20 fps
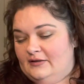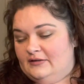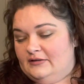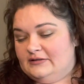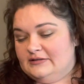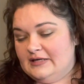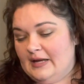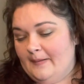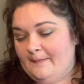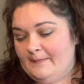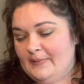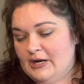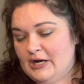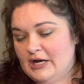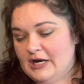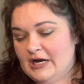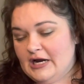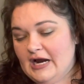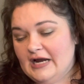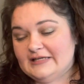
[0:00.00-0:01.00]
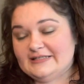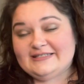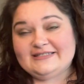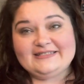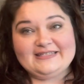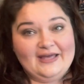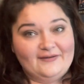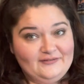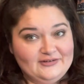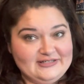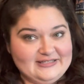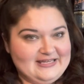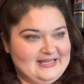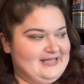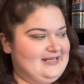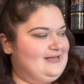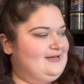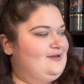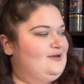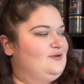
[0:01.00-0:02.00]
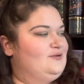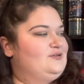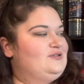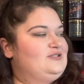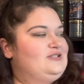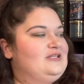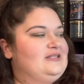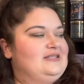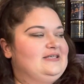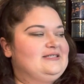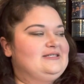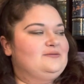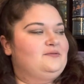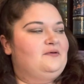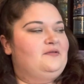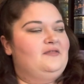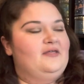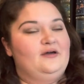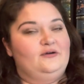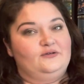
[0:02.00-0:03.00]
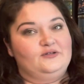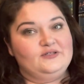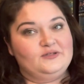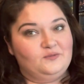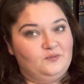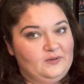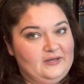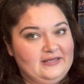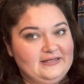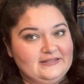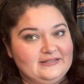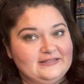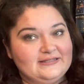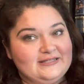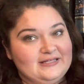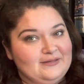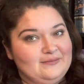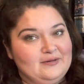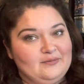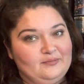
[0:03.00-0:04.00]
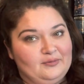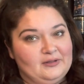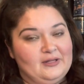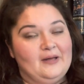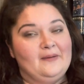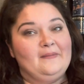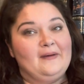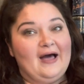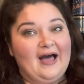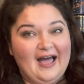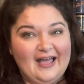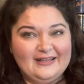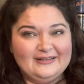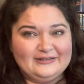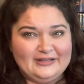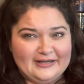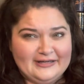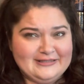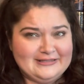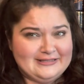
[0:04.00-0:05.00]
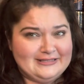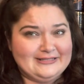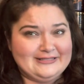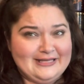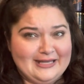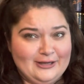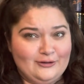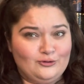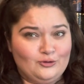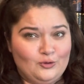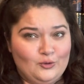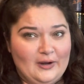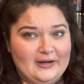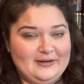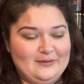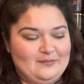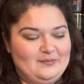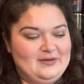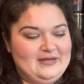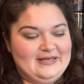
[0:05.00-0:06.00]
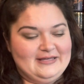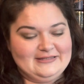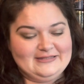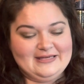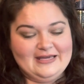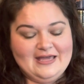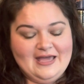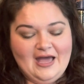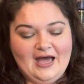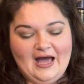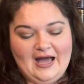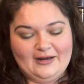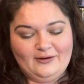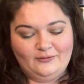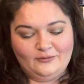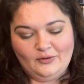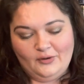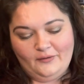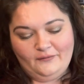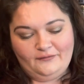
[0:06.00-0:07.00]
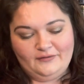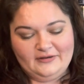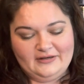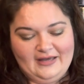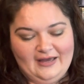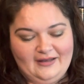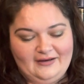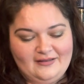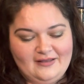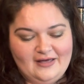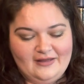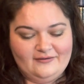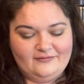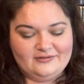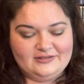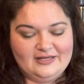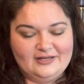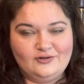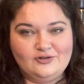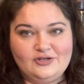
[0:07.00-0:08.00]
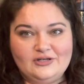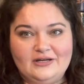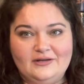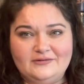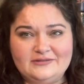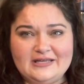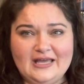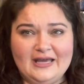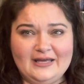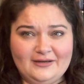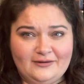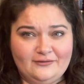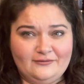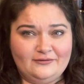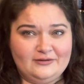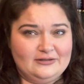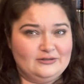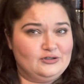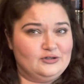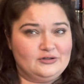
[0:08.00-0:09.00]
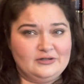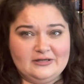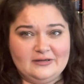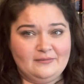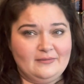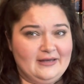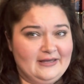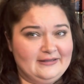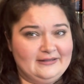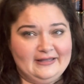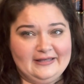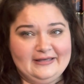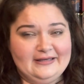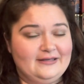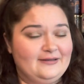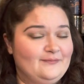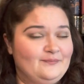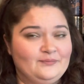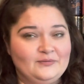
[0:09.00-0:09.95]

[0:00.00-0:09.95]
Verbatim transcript: Number seventeen goes to this one though, Sweet Cinnamon Plum. I liked this candle quite a bit. I don't know if it got a lot of attention. I was kind of during my like,